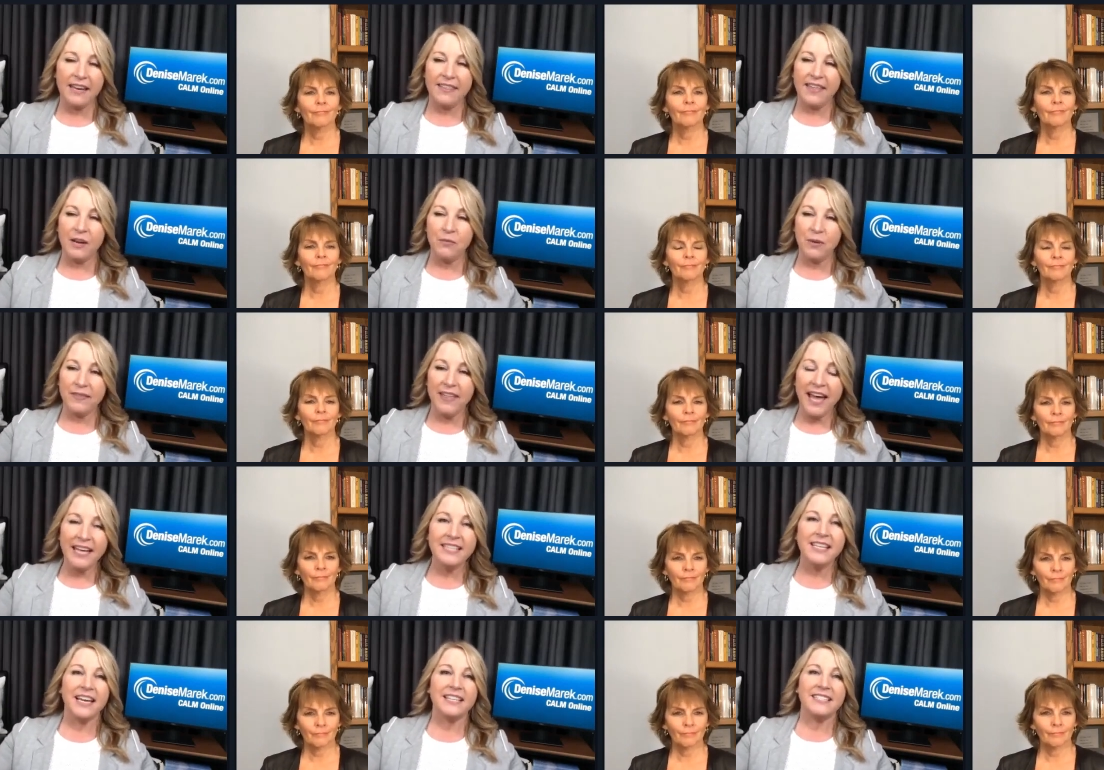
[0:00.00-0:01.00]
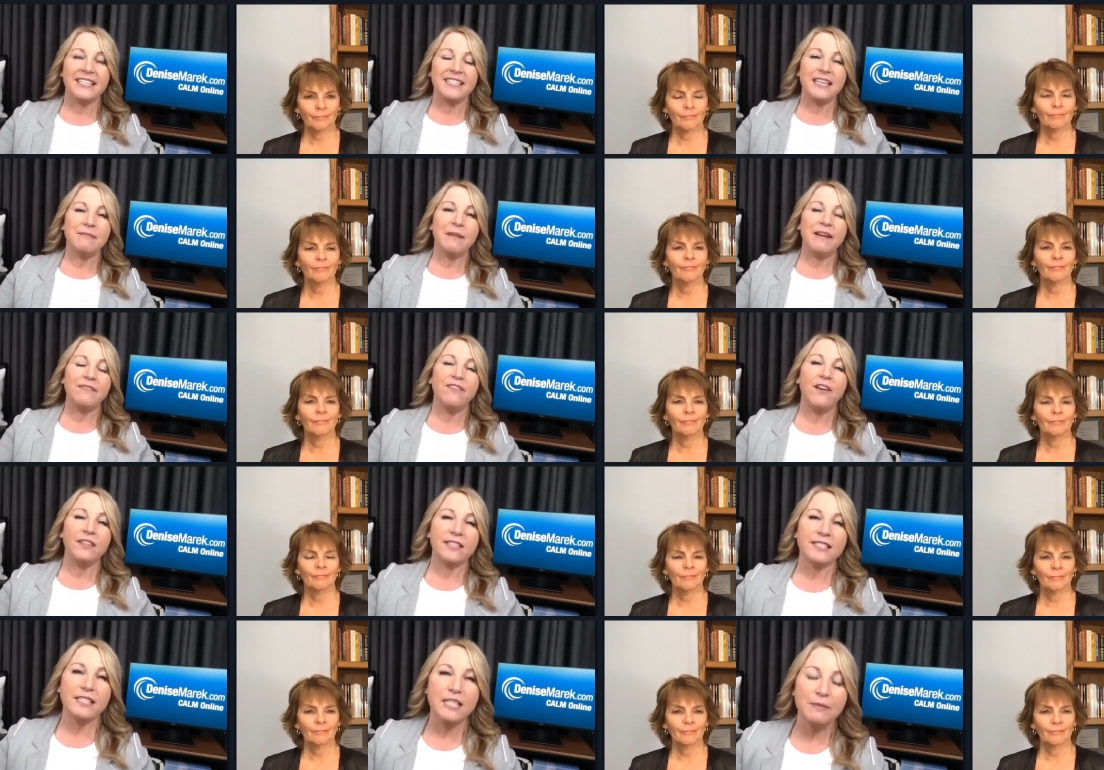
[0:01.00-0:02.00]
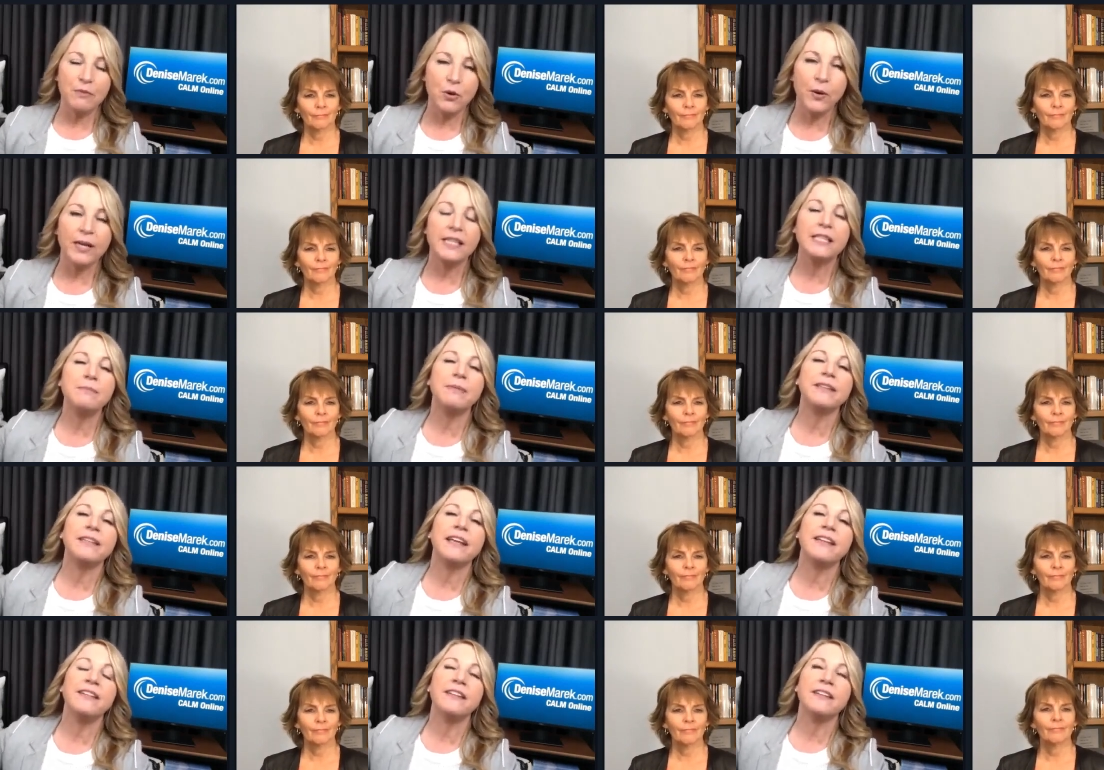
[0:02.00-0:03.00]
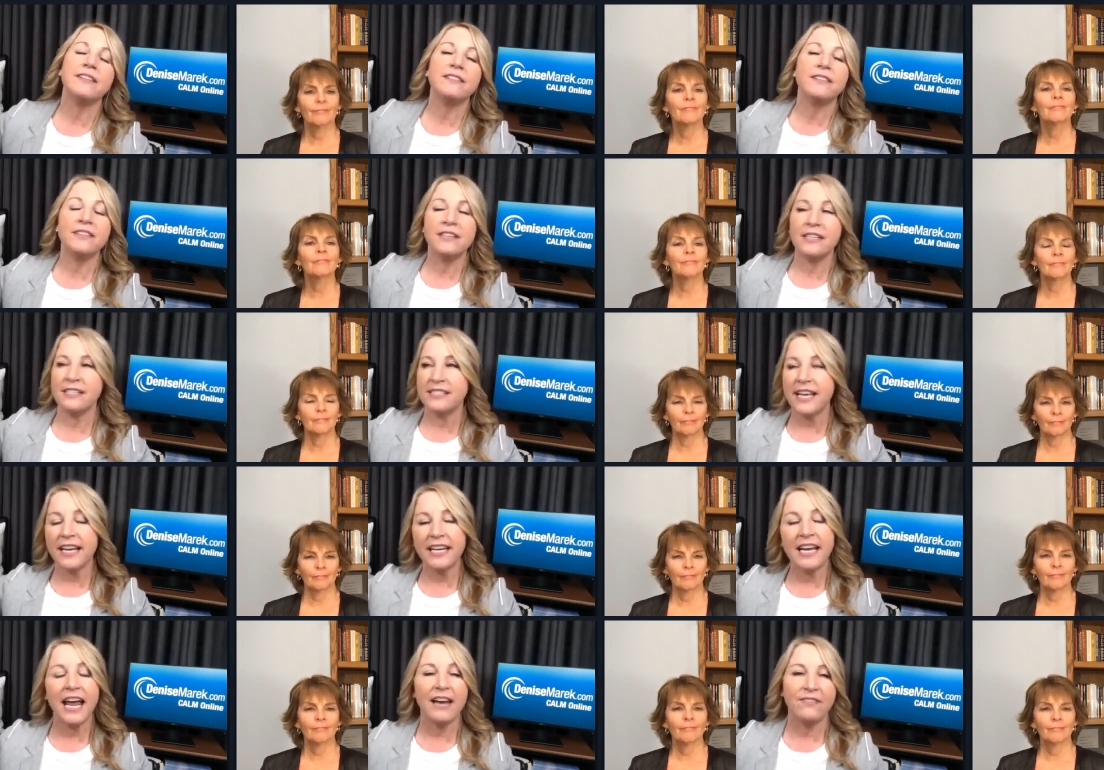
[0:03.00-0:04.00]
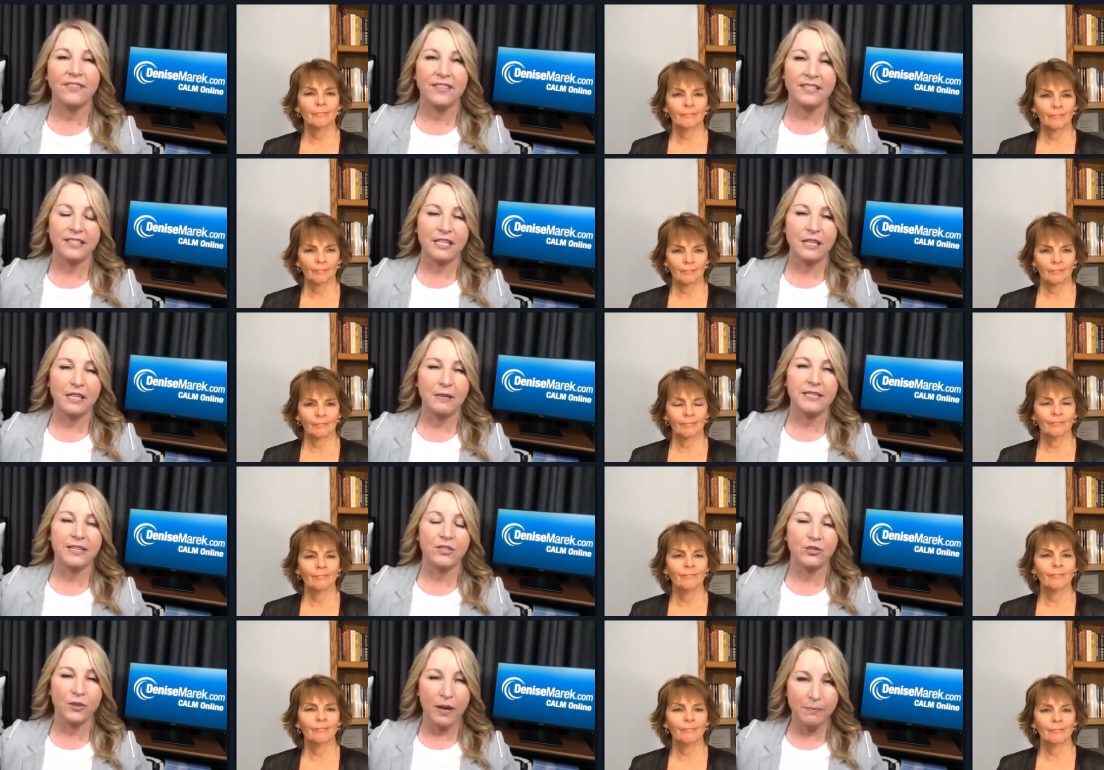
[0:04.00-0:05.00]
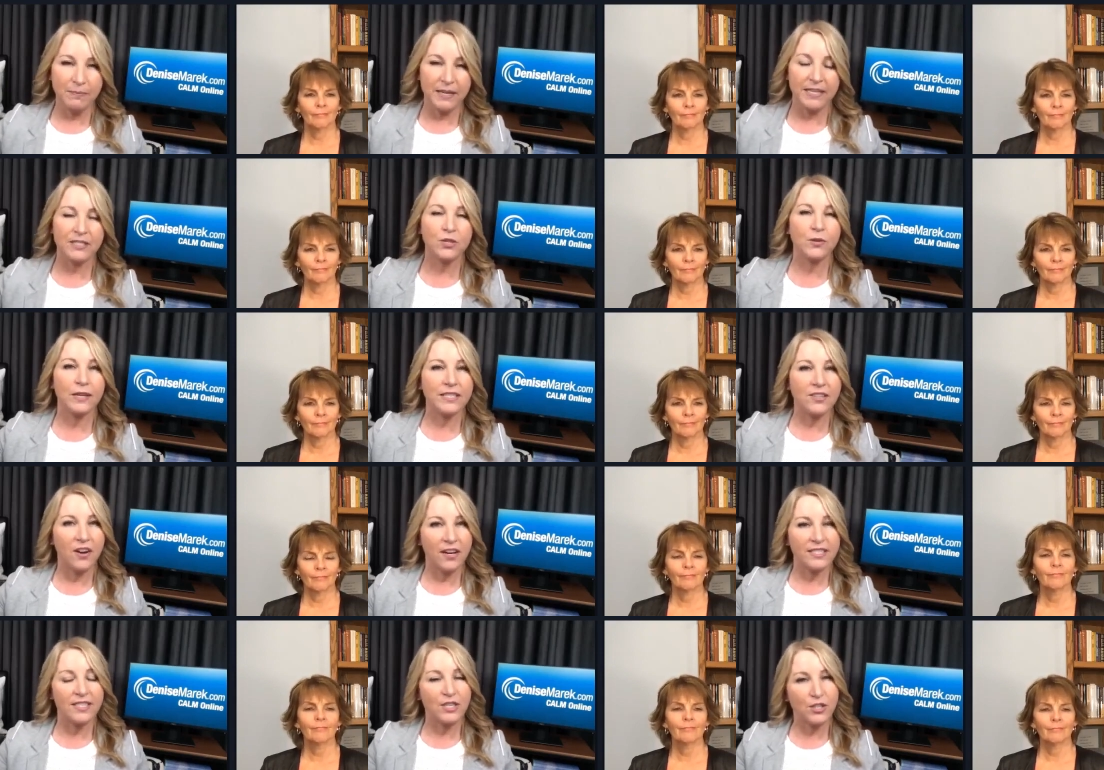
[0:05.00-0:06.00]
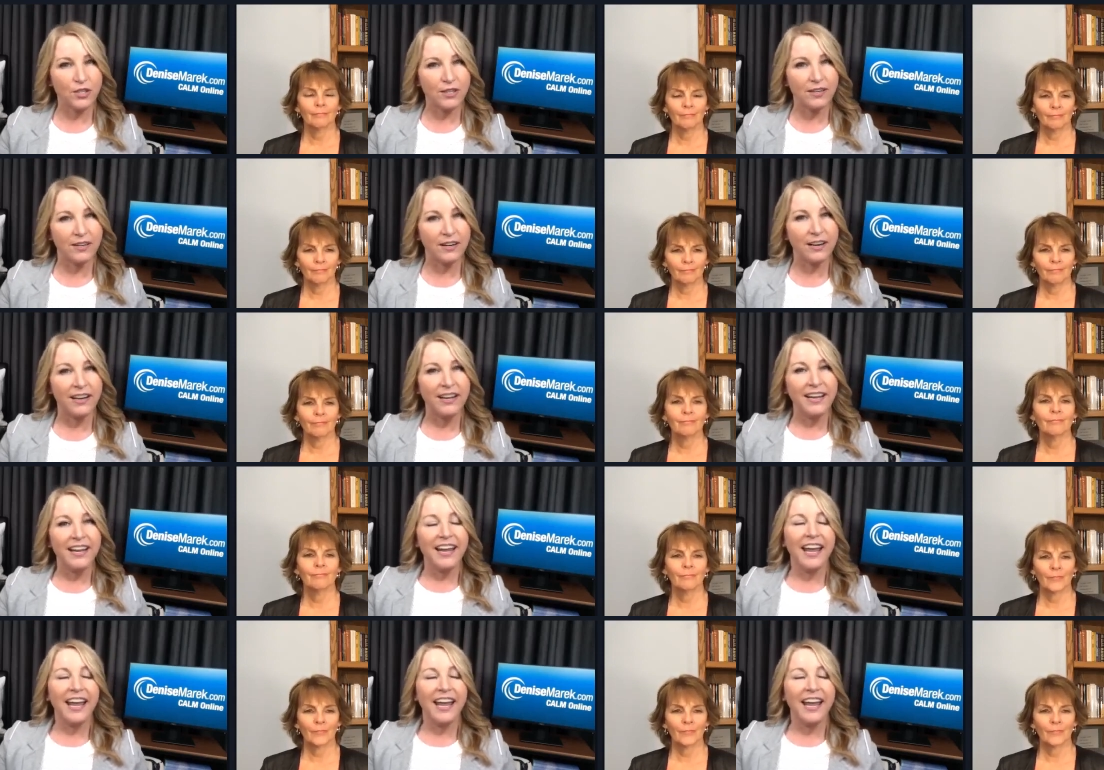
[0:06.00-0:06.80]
Speaker 1: And then what that does is they might fall asleep quickly, but then the second half of the sleep is interrupted. So they toss and turn.